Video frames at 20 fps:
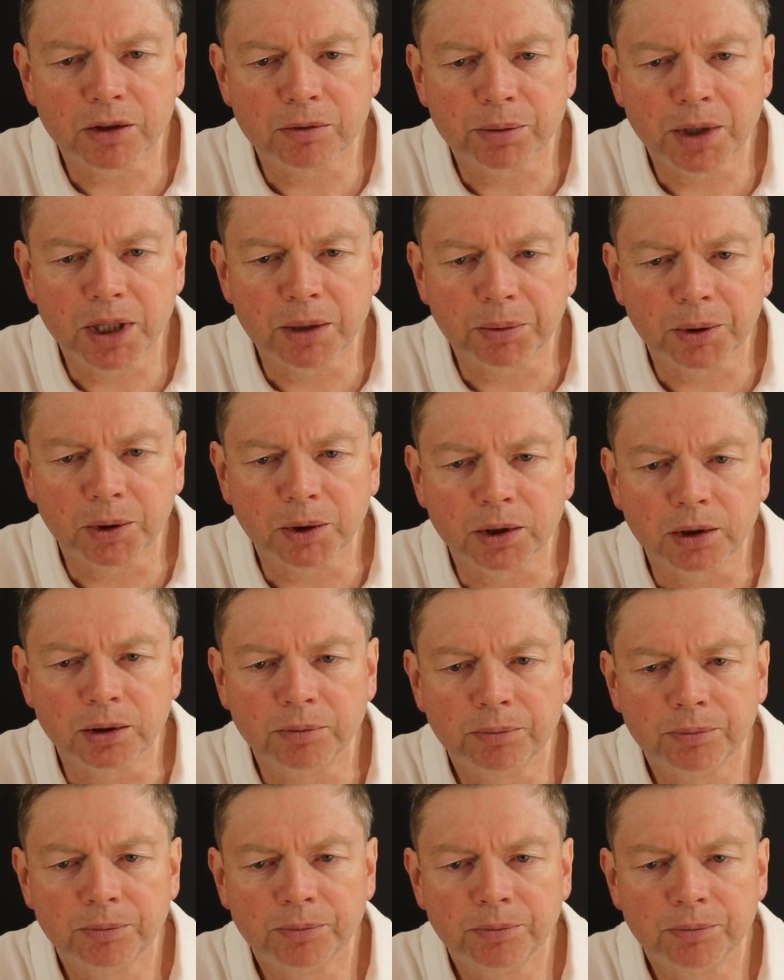of people.
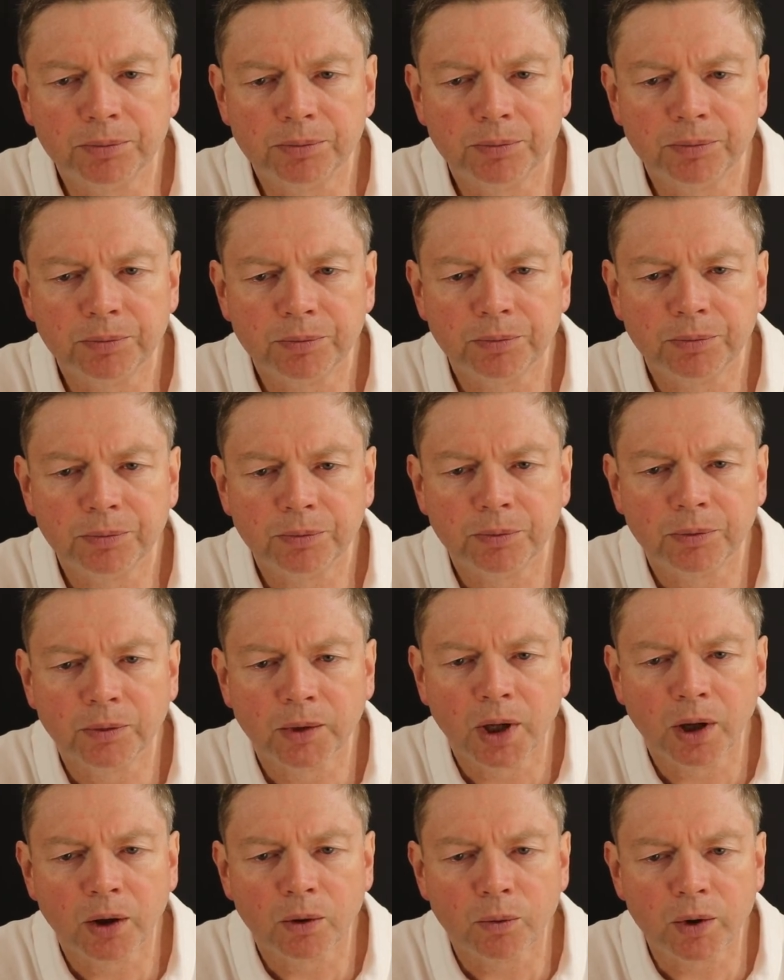
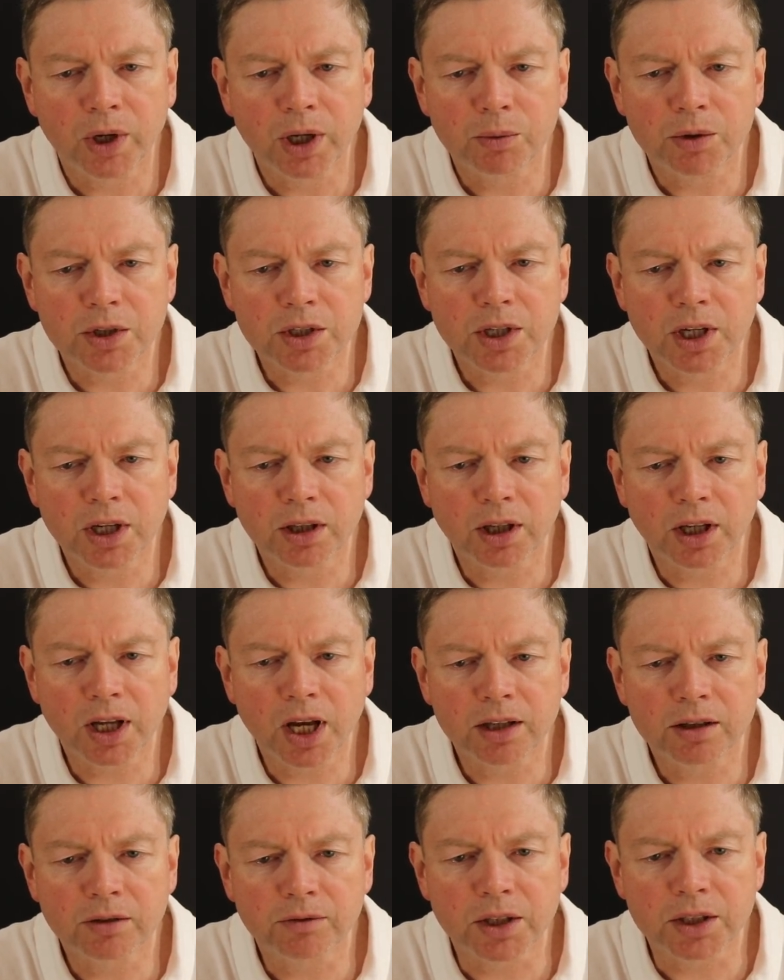When he was near the
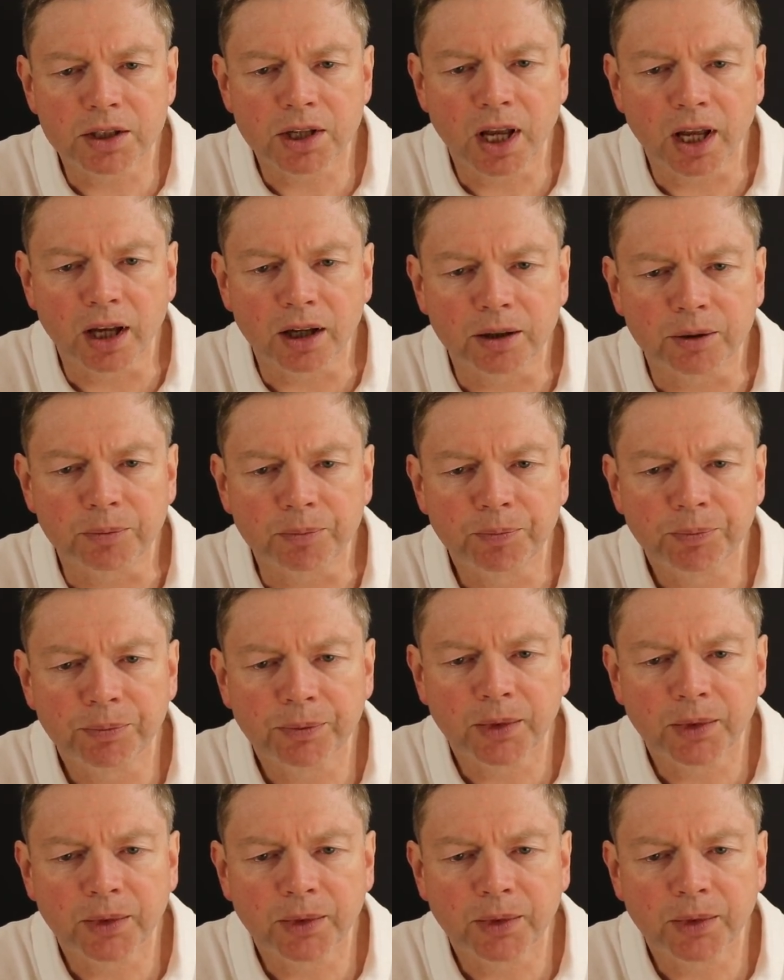gate of the town,